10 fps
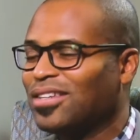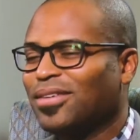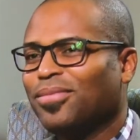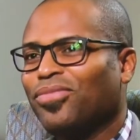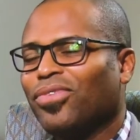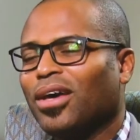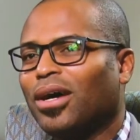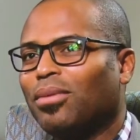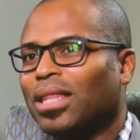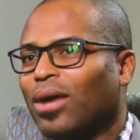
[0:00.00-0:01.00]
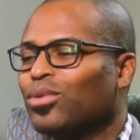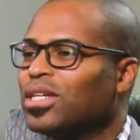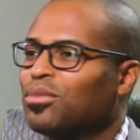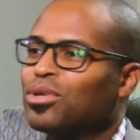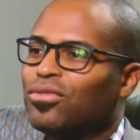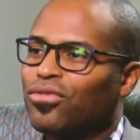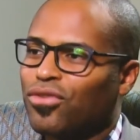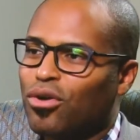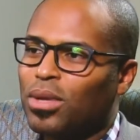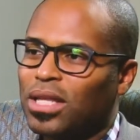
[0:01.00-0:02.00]
And that was him
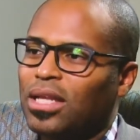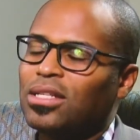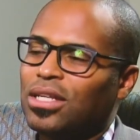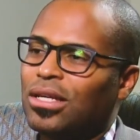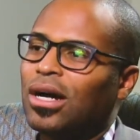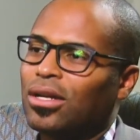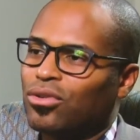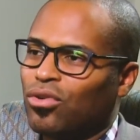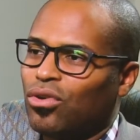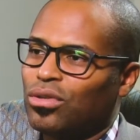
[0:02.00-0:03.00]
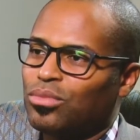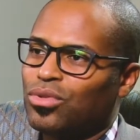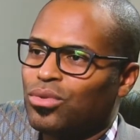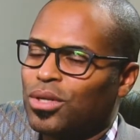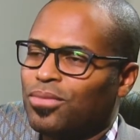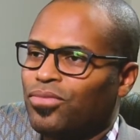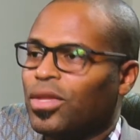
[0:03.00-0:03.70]
confirming that indeed God had called him to it.